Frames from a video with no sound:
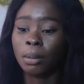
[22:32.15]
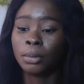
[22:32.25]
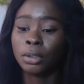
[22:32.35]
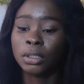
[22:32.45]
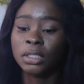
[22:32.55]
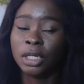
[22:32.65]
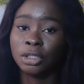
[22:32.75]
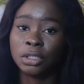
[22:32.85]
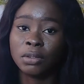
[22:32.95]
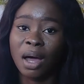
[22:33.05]
because then
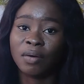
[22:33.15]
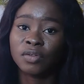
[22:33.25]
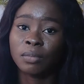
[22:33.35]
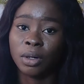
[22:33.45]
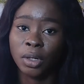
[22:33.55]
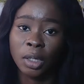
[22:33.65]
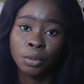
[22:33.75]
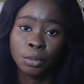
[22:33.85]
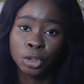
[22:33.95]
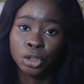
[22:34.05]
you still have to manually
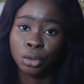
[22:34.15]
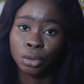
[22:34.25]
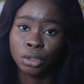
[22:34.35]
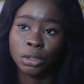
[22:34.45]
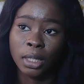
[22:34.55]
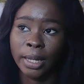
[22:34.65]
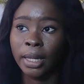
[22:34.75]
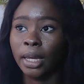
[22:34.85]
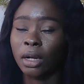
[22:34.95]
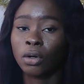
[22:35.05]
promote your course to like
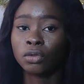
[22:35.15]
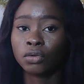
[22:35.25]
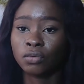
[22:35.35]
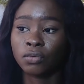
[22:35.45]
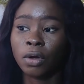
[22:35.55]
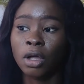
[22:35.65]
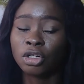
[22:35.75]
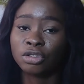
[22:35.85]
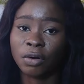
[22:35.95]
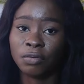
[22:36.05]
get a lot of
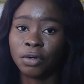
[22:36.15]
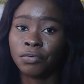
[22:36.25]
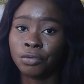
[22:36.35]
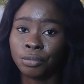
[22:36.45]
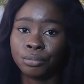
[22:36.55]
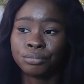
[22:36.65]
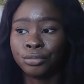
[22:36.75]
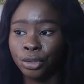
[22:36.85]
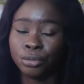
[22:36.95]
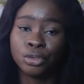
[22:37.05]
traffic from
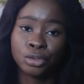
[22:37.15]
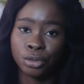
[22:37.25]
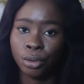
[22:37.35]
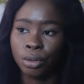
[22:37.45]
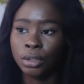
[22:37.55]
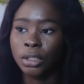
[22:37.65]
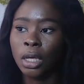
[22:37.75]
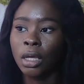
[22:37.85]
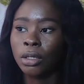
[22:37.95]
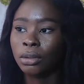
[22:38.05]
to your course.
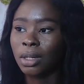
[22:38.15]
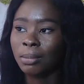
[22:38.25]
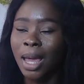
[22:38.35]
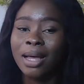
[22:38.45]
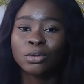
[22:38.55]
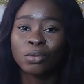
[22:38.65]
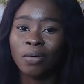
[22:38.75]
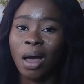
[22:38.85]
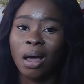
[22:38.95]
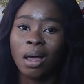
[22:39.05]
Udemy has
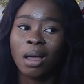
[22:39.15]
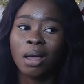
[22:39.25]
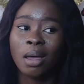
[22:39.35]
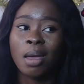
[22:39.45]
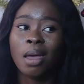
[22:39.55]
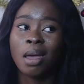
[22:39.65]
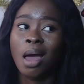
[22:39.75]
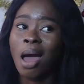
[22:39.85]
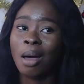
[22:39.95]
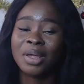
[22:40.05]
over
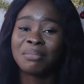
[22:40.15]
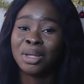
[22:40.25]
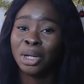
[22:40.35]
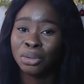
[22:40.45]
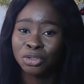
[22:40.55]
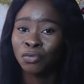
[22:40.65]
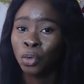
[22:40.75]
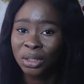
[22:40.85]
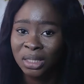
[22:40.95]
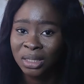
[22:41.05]
how many millions of
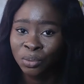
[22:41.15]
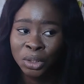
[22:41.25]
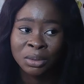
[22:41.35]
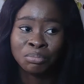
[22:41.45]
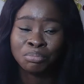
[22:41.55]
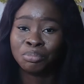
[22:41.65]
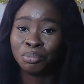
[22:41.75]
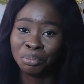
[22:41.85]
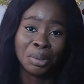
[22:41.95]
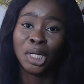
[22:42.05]
courses with
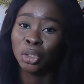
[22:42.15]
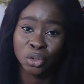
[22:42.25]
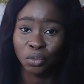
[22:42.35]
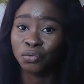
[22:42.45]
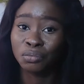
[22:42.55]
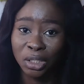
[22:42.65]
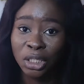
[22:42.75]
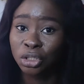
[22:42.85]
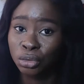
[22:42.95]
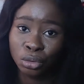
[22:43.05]
millions of
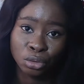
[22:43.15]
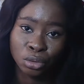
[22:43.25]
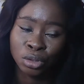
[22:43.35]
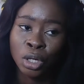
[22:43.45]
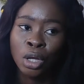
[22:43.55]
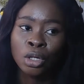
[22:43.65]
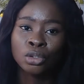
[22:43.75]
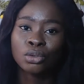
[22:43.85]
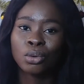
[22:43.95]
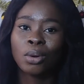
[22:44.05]
instructors.
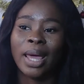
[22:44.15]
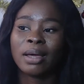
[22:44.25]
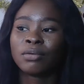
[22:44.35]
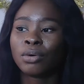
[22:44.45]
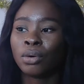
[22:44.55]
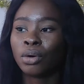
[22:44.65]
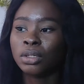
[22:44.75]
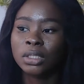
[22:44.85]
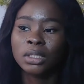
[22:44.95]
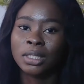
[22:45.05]
So like your
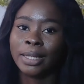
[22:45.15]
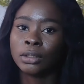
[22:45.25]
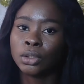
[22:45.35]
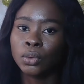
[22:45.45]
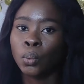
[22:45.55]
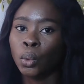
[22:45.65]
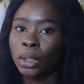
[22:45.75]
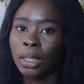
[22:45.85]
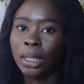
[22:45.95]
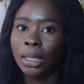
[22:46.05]
course is like just
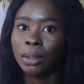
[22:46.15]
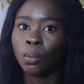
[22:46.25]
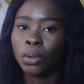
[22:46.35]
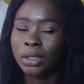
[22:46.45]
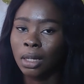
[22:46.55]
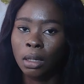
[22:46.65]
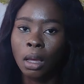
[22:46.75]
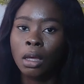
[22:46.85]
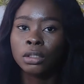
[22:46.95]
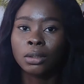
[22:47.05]
one in the water.
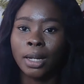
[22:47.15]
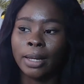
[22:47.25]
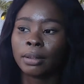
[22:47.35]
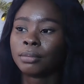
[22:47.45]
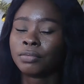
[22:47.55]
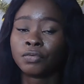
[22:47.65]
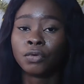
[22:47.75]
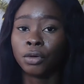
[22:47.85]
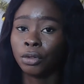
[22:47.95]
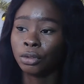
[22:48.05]
So like
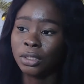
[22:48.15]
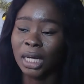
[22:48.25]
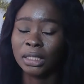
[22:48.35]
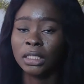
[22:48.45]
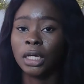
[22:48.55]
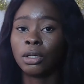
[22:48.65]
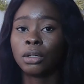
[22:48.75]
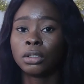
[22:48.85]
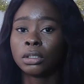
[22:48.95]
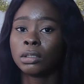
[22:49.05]
for you to actually get your
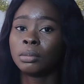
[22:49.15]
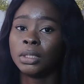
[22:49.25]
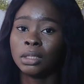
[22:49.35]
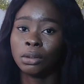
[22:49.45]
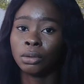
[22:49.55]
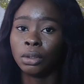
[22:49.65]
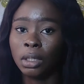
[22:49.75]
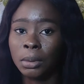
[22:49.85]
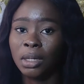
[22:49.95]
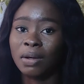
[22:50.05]
courses to be seen on
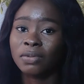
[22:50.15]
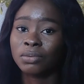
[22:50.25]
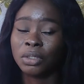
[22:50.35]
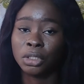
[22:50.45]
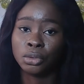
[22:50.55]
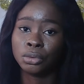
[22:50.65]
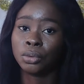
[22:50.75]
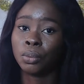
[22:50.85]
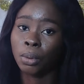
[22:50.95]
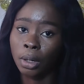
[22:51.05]
Udemy, you have to really do
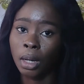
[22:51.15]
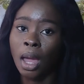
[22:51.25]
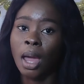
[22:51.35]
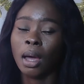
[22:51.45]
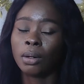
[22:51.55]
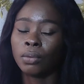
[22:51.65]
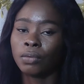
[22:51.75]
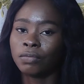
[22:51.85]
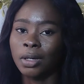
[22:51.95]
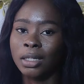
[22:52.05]
the work and all
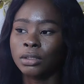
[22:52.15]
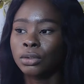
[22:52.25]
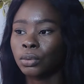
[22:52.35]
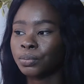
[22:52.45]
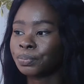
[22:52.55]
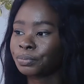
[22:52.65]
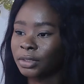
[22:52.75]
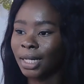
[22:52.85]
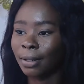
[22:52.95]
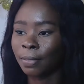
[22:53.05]
of that. So
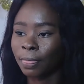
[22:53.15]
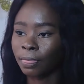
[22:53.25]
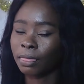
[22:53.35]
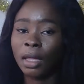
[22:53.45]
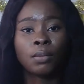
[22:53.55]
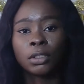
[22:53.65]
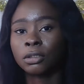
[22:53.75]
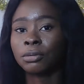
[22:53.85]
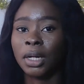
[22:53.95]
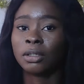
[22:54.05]
yeah, that one is
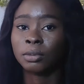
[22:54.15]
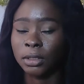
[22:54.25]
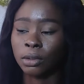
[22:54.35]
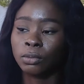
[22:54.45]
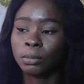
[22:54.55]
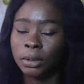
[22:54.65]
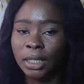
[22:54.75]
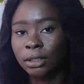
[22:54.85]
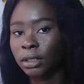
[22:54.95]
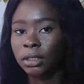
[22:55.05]
not really an obstacle, but
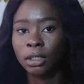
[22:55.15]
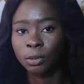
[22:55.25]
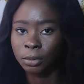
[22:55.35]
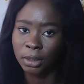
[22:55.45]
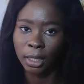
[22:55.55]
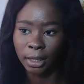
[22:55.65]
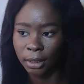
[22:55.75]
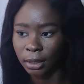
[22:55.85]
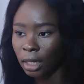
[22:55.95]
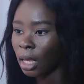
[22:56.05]
I just needed to put that
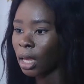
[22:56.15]
in.